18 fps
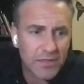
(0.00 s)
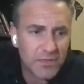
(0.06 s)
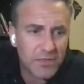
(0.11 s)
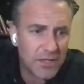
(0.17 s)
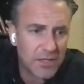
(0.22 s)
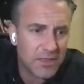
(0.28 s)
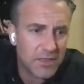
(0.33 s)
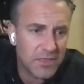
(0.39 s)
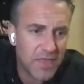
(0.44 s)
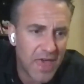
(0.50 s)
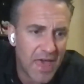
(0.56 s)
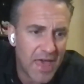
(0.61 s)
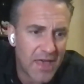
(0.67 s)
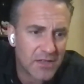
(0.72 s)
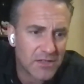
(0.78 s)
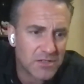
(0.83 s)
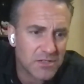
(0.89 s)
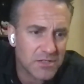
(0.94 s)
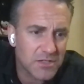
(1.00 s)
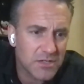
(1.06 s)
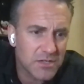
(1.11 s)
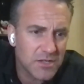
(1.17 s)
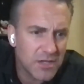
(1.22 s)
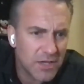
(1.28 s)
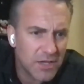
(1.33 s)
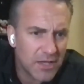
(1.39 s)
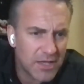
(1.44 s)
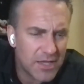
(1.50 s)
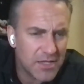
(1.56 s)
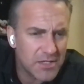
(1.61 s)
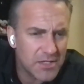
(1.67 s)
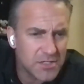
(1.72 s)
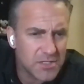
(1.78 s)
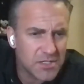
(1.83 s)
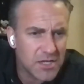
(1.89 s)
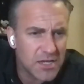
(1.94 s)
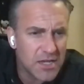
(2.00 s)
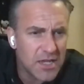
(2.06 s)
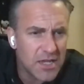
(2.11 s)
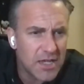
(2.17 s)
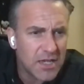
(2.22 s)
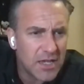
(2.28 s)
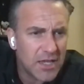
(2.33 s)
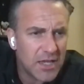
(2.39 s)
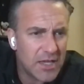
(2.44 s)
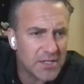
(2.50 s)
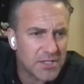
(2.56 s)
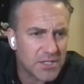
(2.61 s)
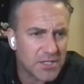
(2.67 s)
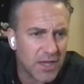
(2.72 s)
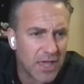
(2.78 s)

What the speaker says: I think that is it.